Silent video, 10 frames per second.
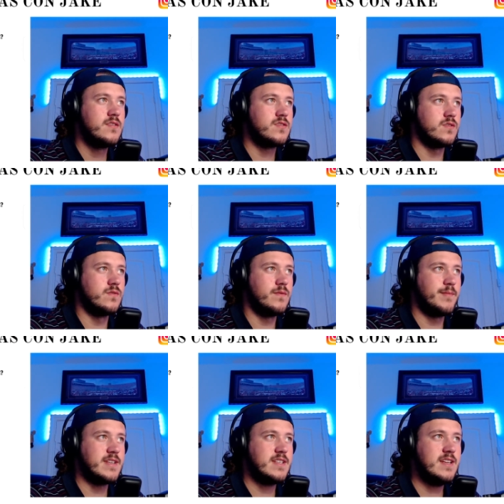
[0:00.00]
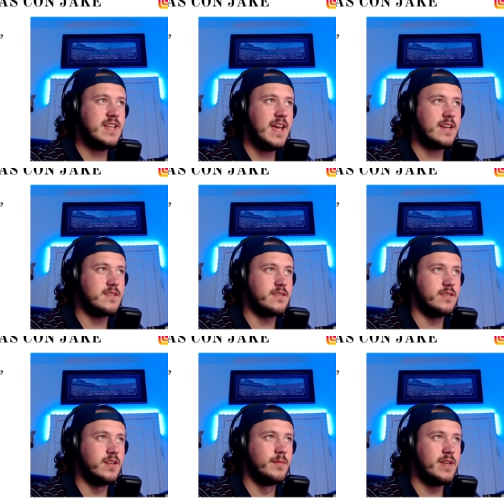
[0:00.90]
So my syntax is a
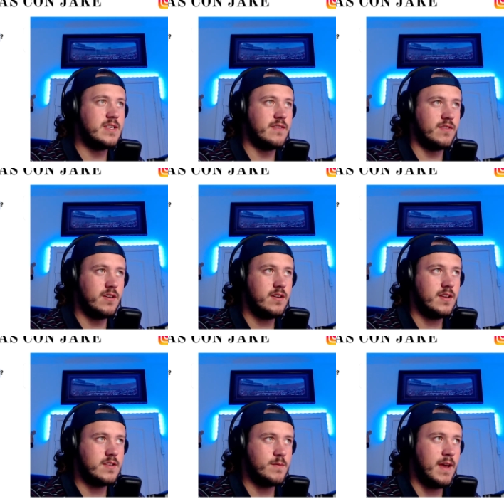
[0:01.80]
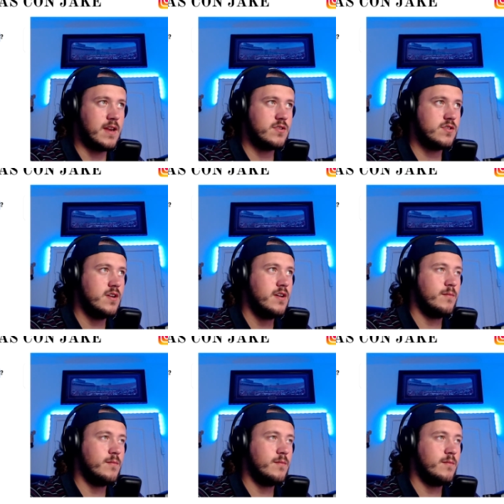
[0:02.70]
little bit different in Spanish,